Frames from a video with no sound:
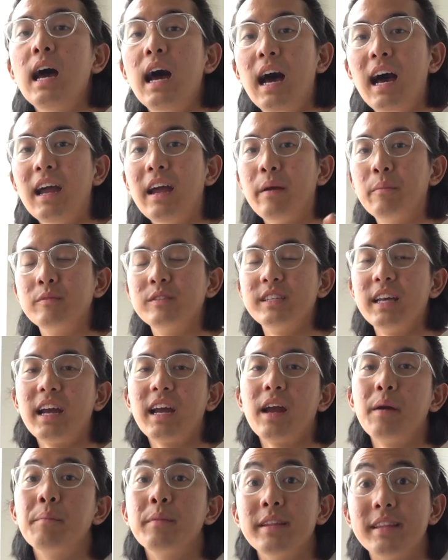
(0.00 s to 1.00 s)
Hi, I'm
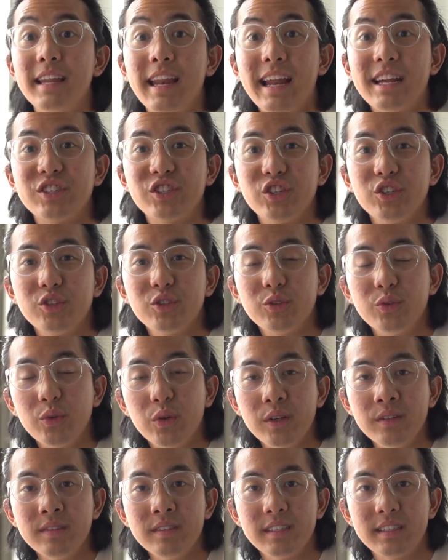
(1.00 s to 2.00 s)
Zack. I'm an international
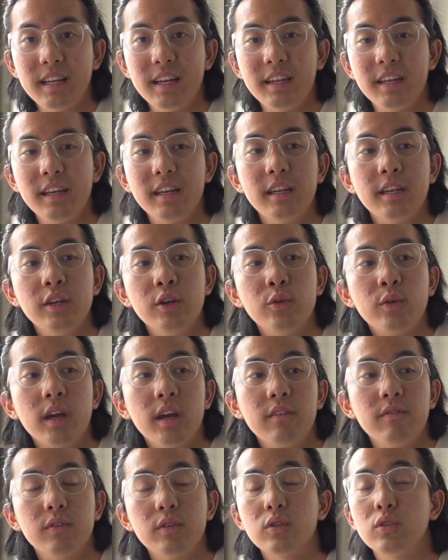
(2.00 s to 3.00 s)
student studying in the
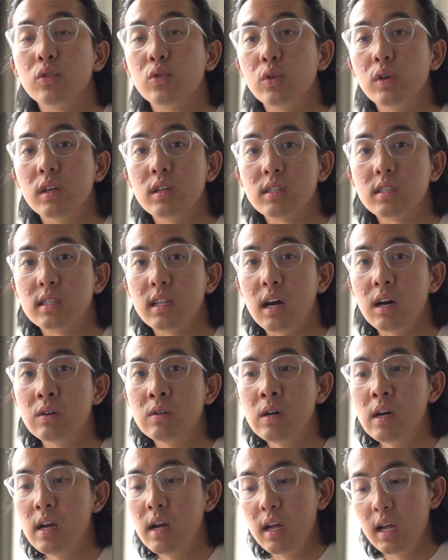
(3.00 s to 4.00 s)
UK for 2 years
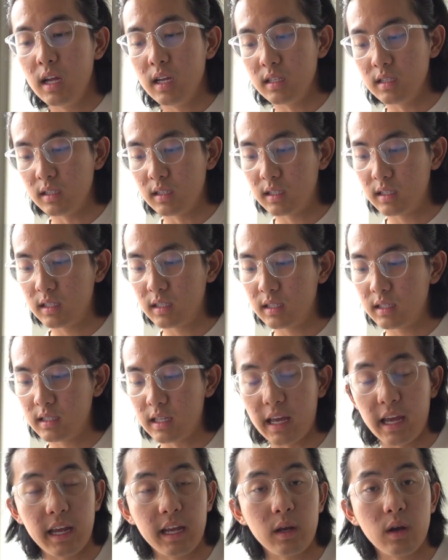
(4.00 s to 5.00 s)
now, and
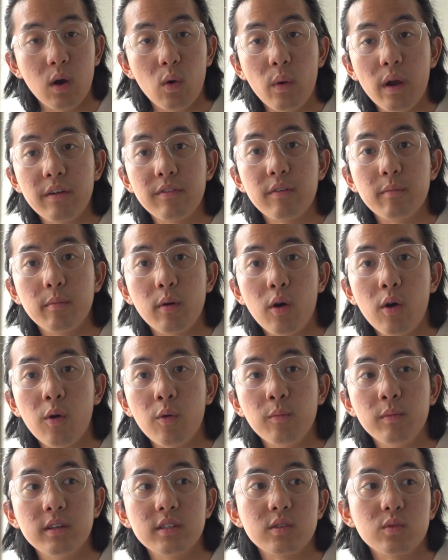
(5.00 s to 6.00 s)
staying away from
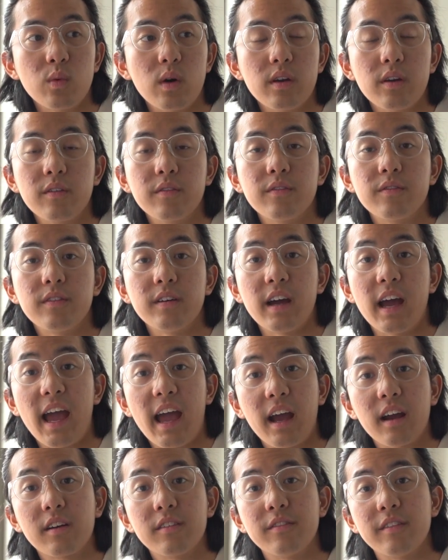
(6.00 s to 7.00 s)
home is one of a
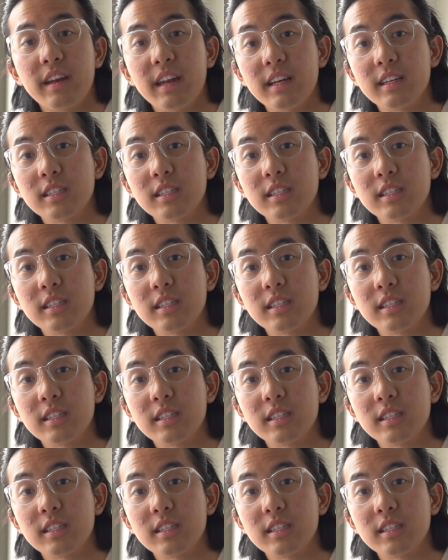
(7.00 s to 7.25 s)
heck of an